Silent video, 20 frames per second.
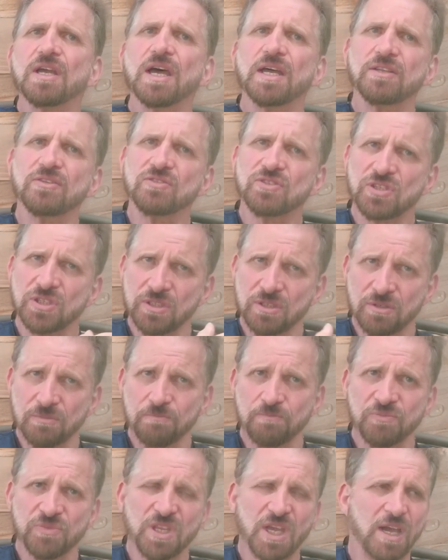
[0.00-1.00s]
And
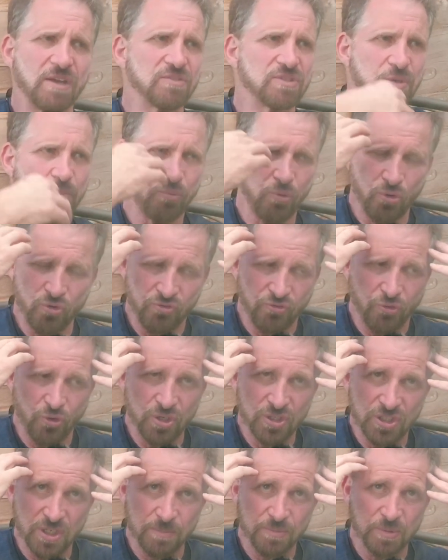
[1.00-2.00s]
I was a
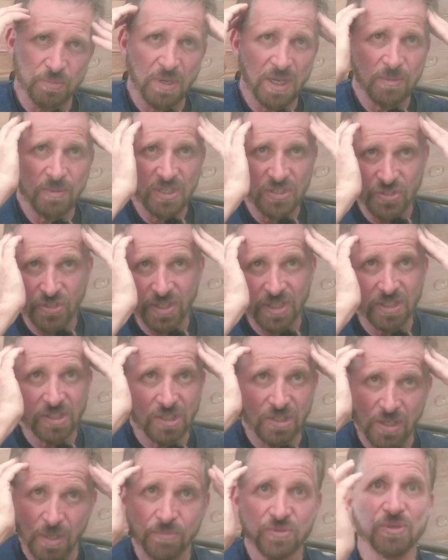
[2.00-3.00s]
forceps baby. I still got the
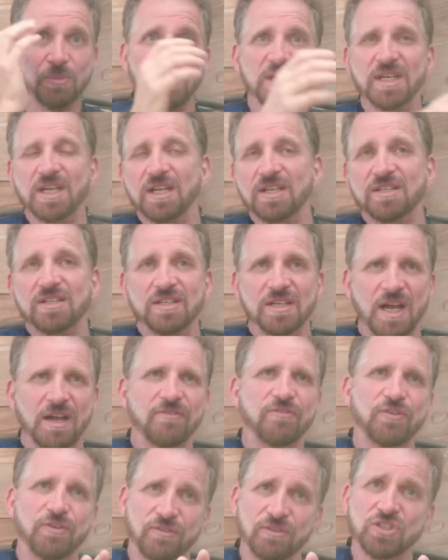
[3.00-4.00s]
lumps on my head. I have
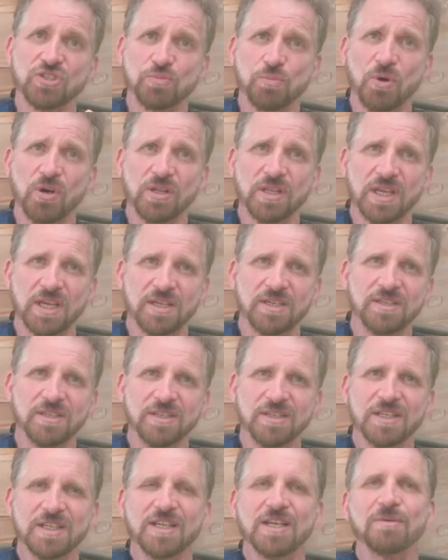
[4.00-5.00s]
a very small head.
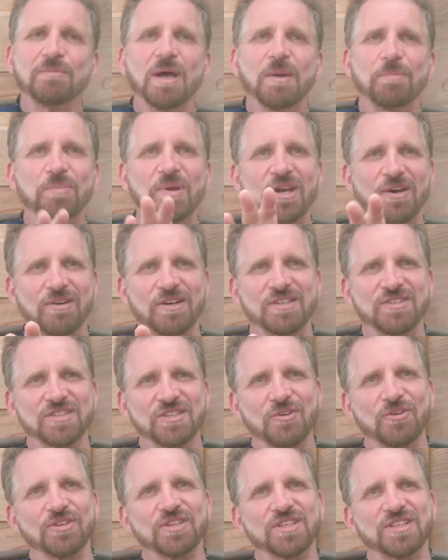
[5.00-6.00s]
My parents
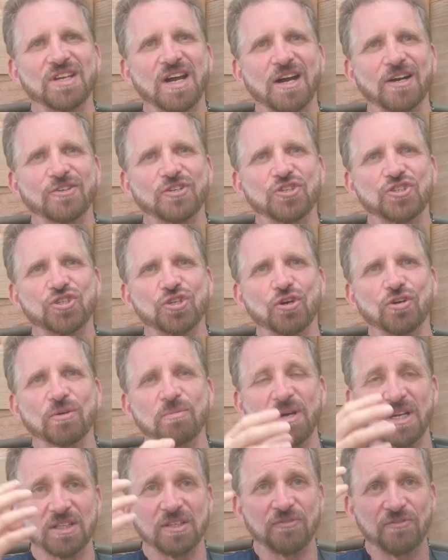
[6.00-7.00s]
and all the doctors joke
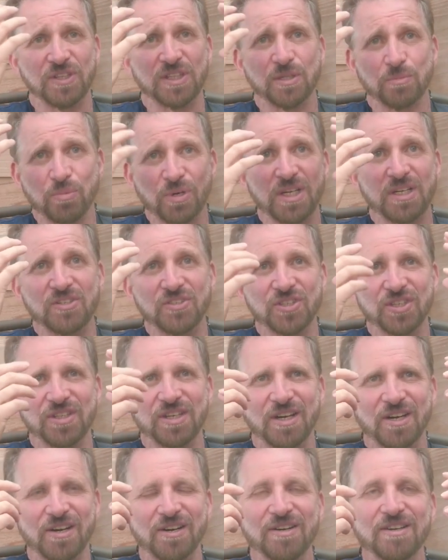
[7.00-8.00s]
about to fit the brains in
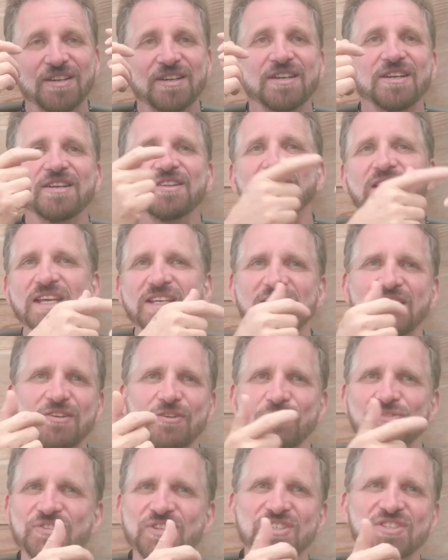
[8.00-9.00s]
there, like,
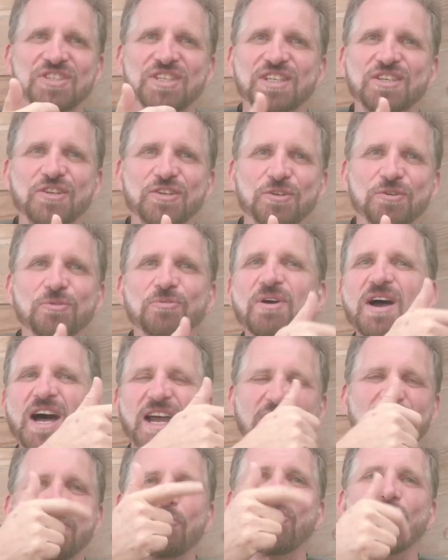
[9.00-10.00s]
Disney Q.
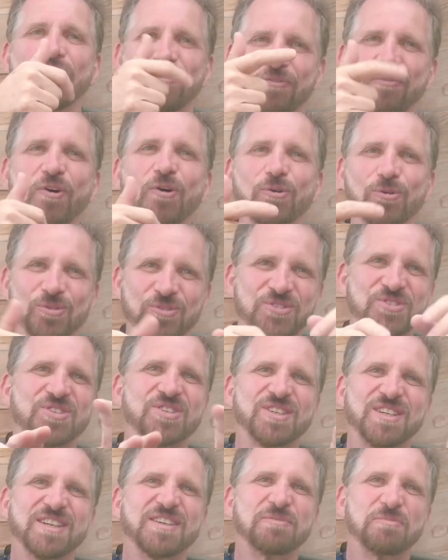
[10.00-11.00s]
I got more folds,
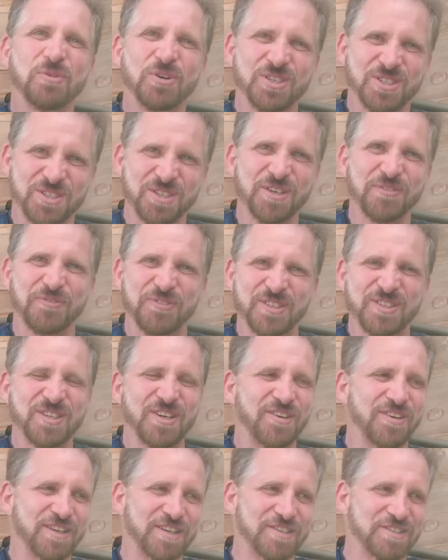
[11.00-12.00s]
more surface
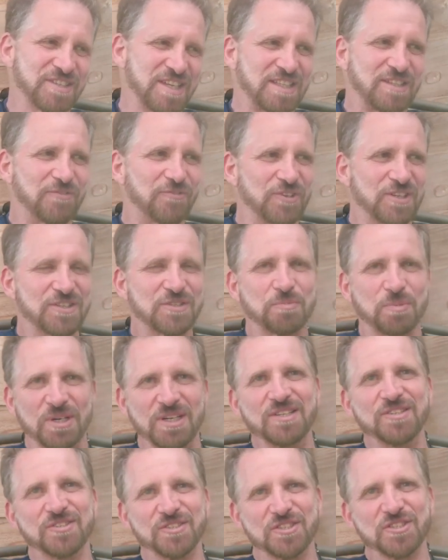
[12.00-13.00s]
area because they had to fit the
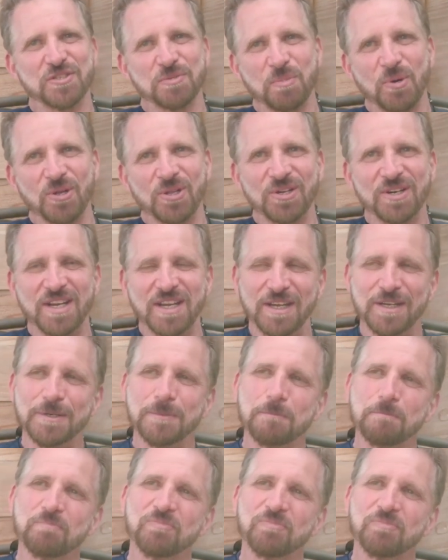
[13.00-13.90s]
brains in a smaller head.